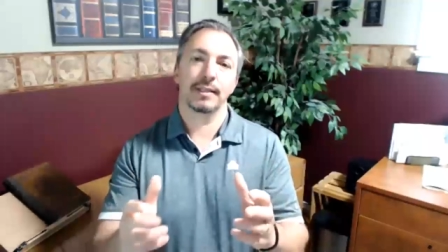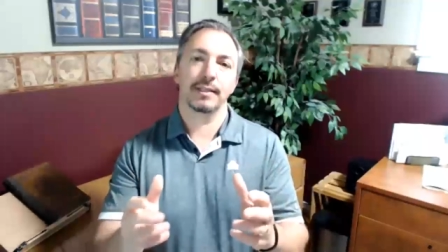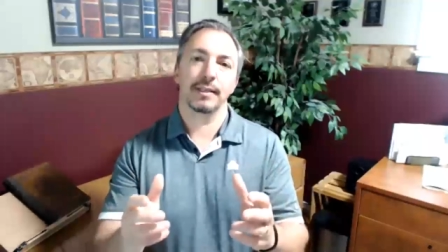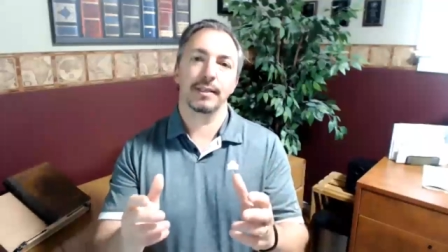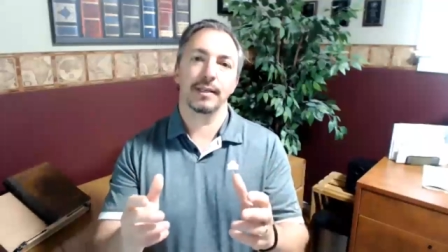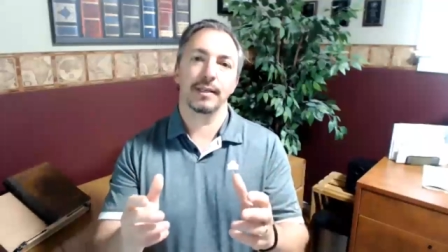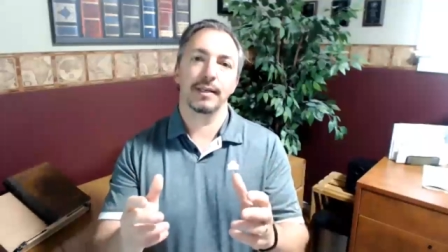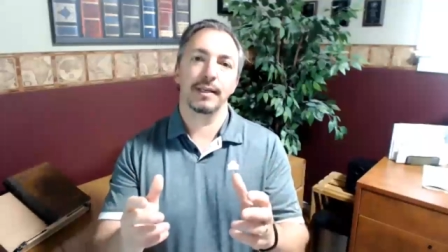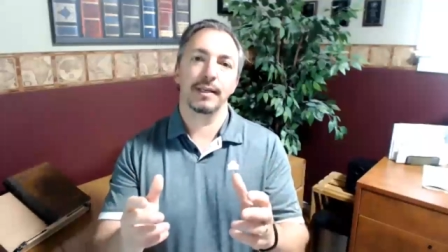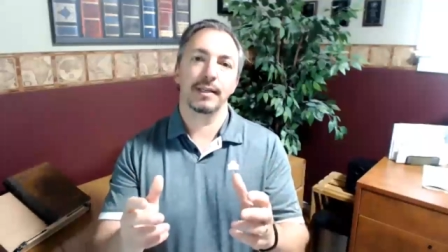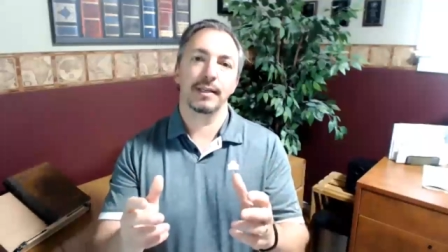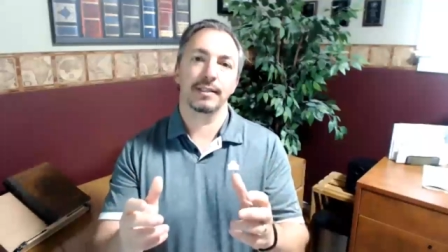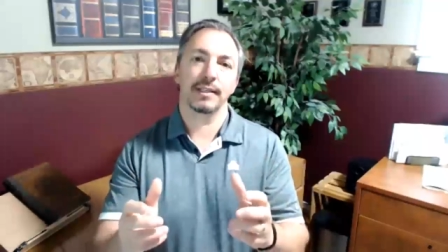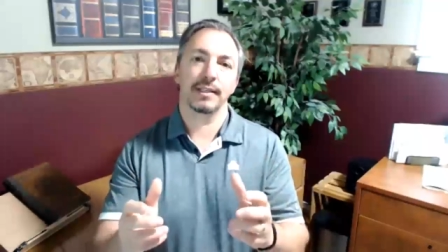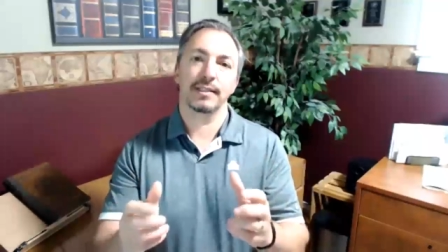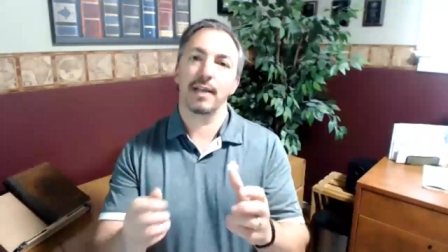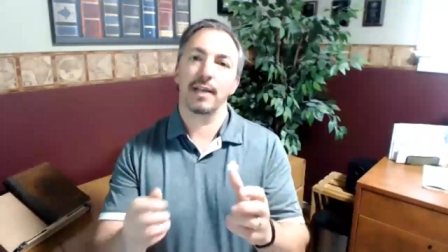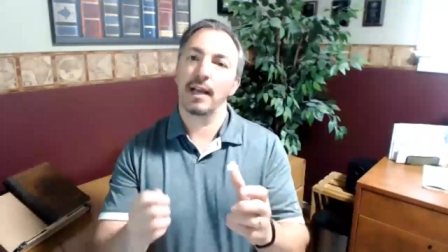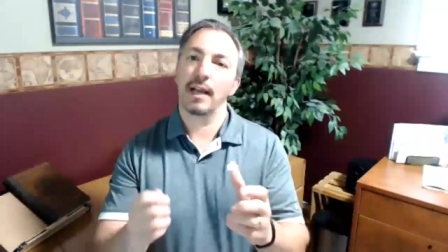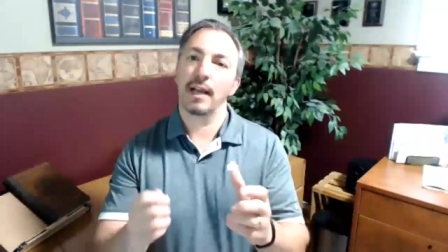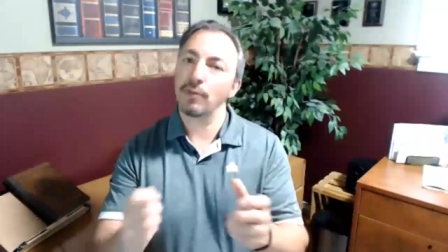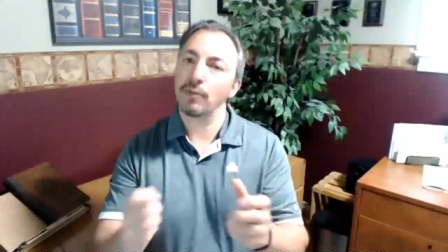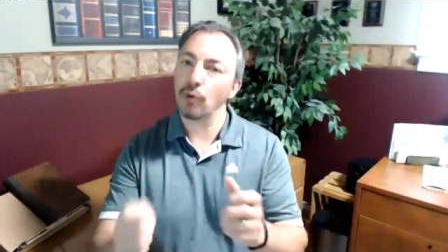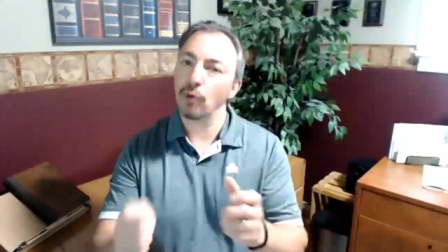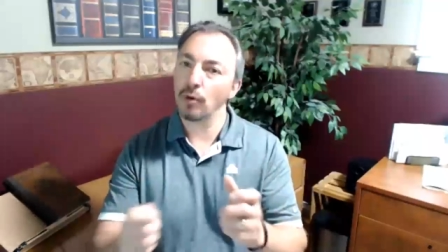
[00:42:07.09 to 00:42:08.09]
a
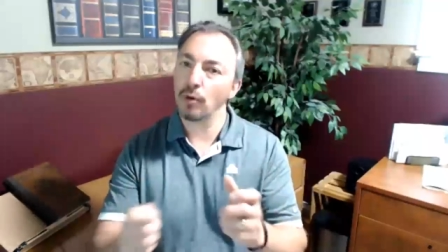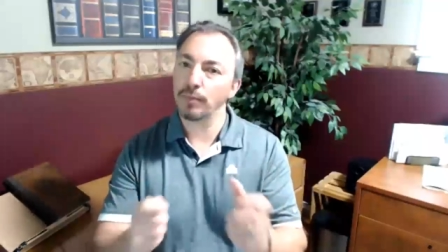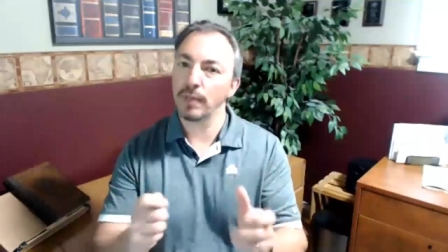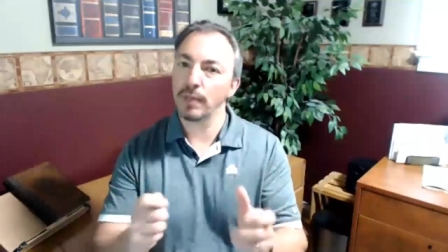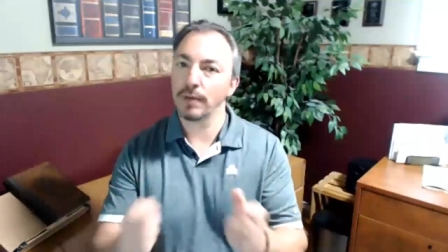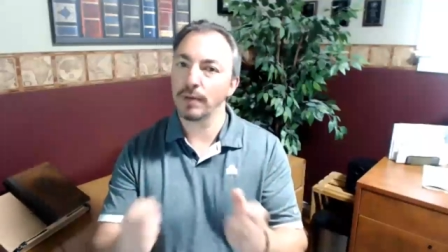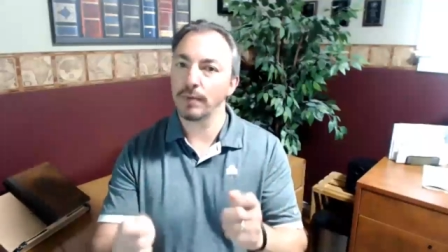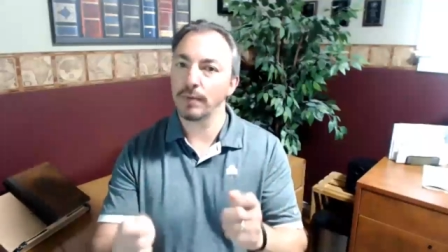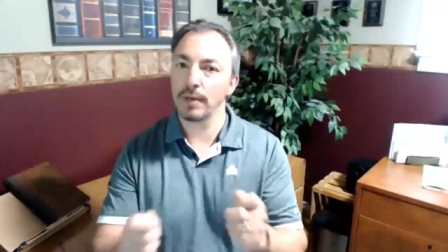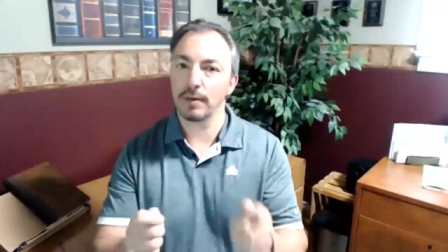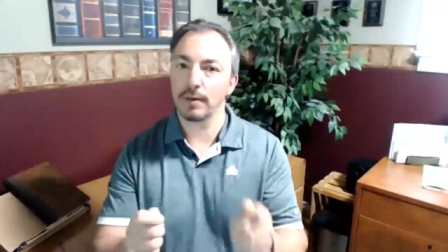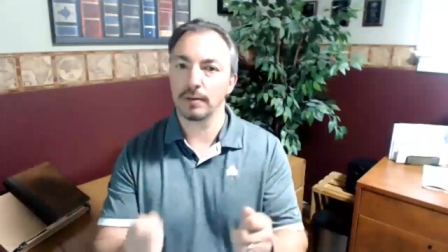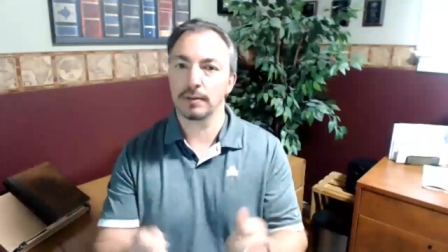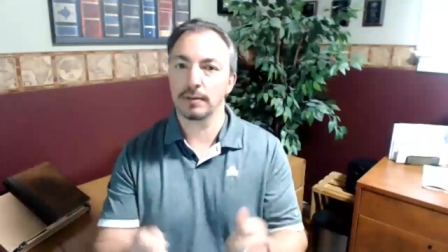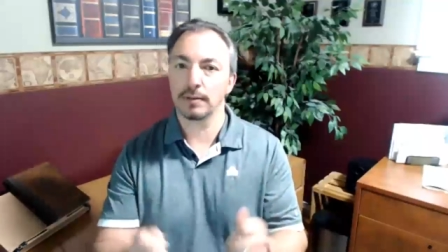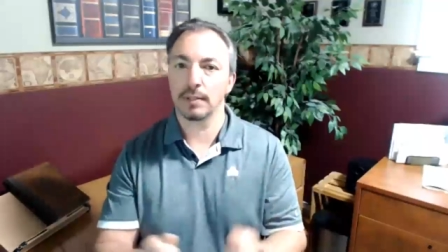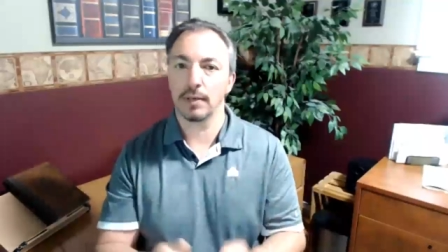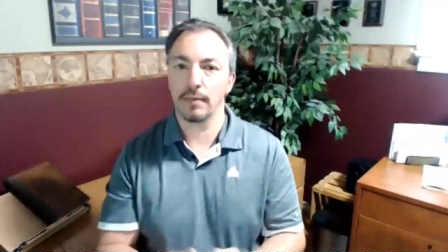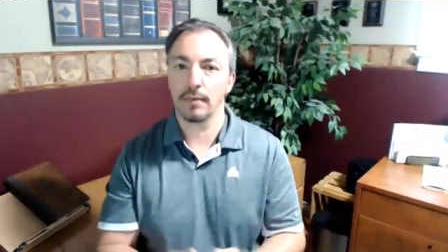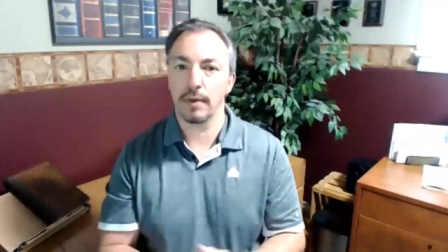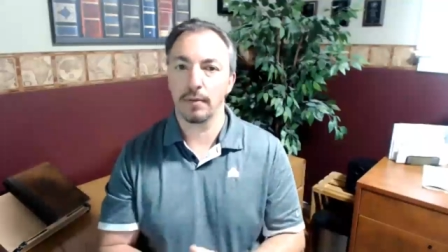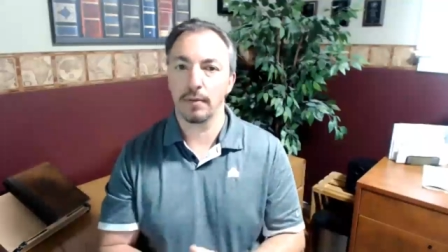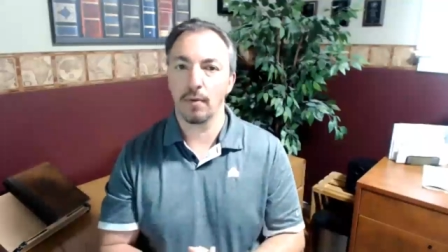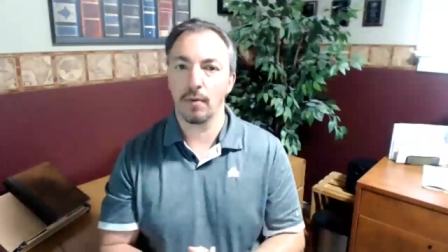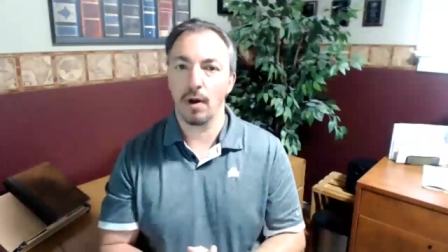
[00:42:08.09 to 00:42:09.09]
tightrope that
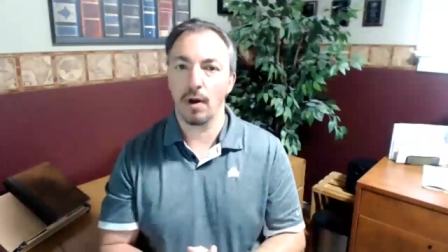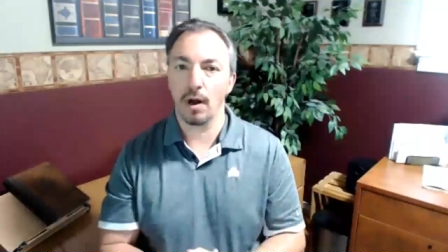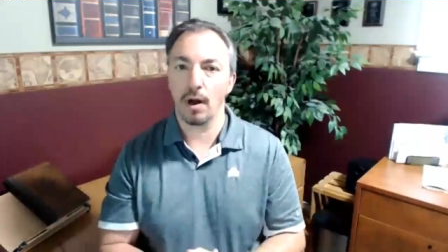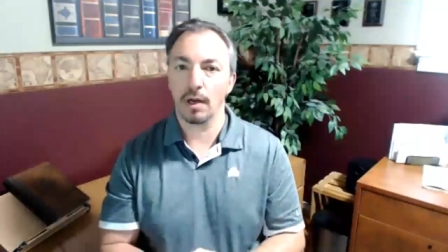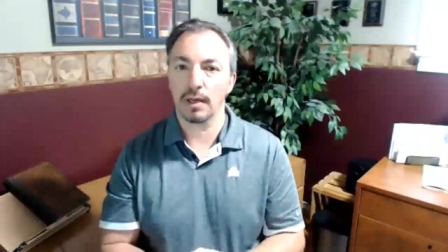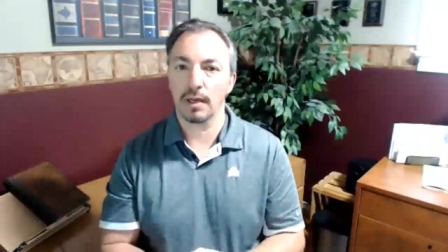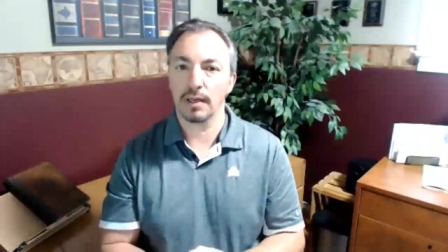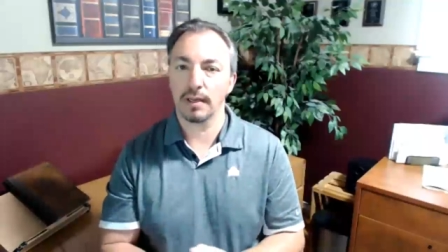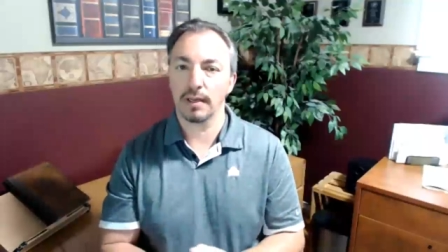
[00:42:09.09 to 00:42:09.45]
we walk.